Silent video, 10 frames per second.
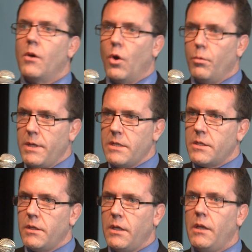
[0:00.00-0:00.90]

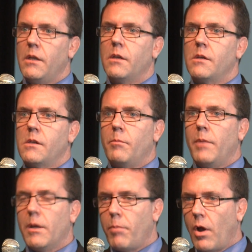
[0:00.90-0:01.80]
obesity,
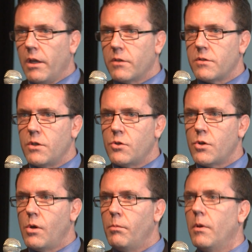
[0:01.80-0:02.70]
metabolic
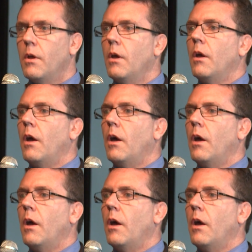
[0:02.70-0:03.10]
syndrome,